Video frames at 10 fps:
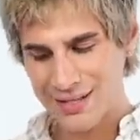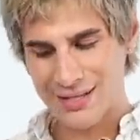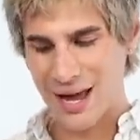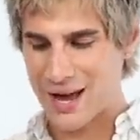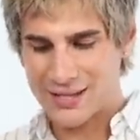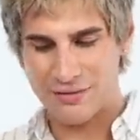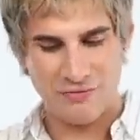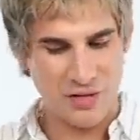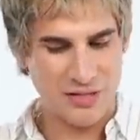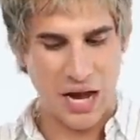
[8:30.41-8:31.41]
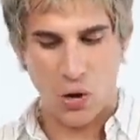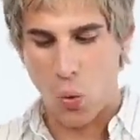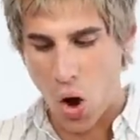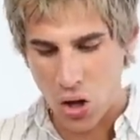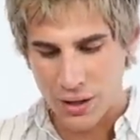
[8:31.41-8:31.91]
is nice. It feels high
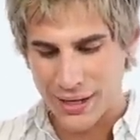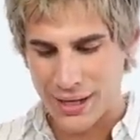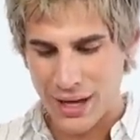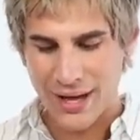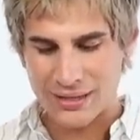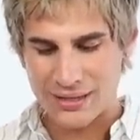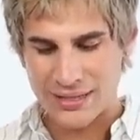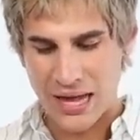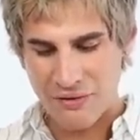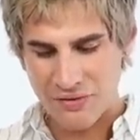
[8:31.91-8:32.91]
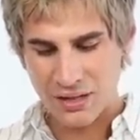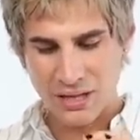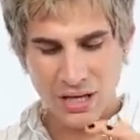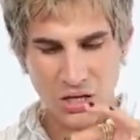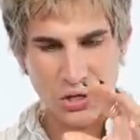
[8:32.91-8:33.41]
quality. It's
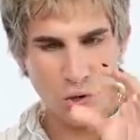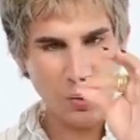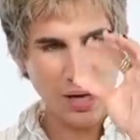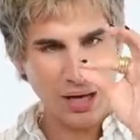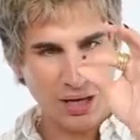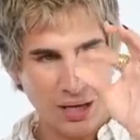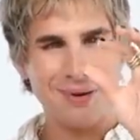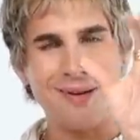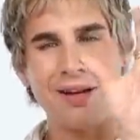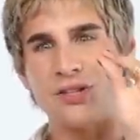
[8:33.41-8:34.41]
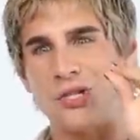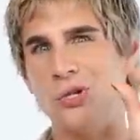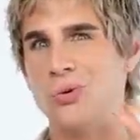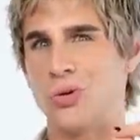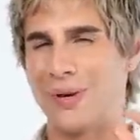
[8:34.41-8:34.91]
definitely gooey, but not
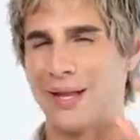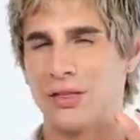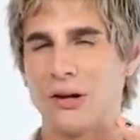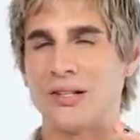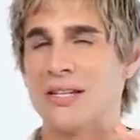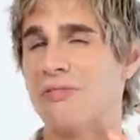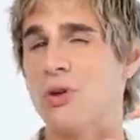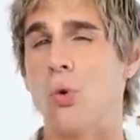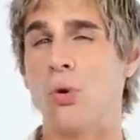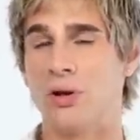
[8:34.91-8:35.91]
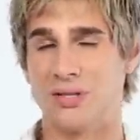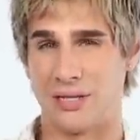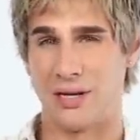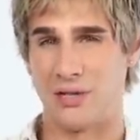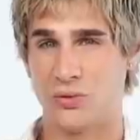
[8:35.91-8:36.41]
too gooey. Like there, it's definitely oils
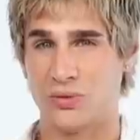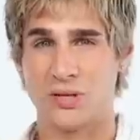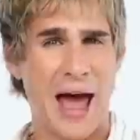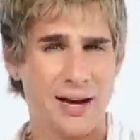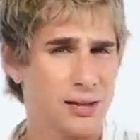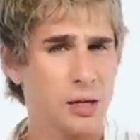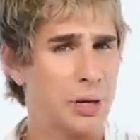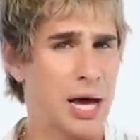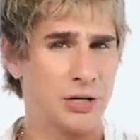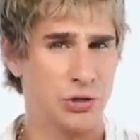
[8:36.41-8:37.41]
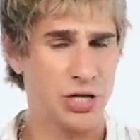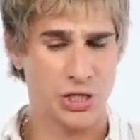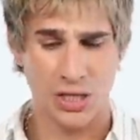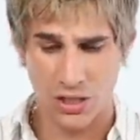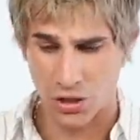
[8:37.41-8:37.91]
in there. So it's adding a little bit of
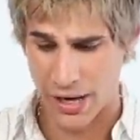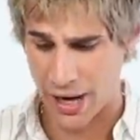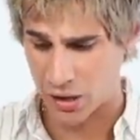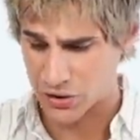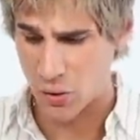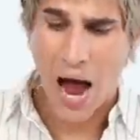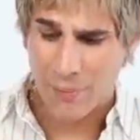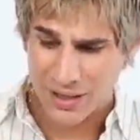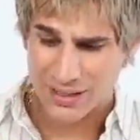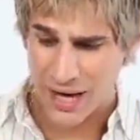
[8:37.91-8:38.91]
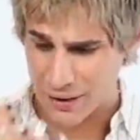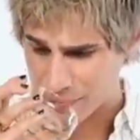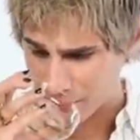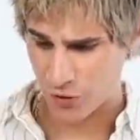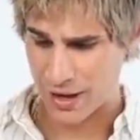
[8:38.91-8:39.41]
hydration in your hair. So I'm gonna
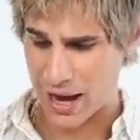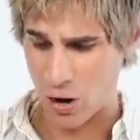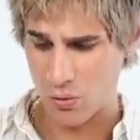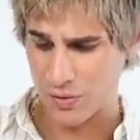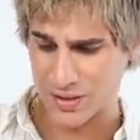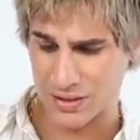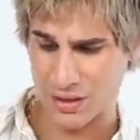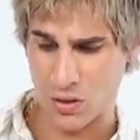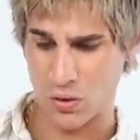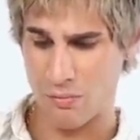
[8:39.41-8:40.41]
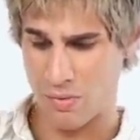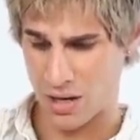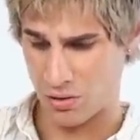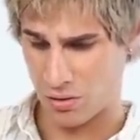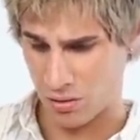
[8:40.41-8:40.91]
save for now. This is gonna go in the
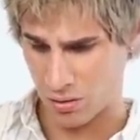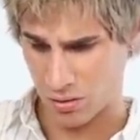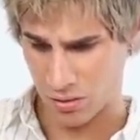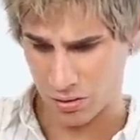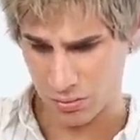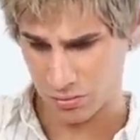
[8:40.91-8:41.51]
middle.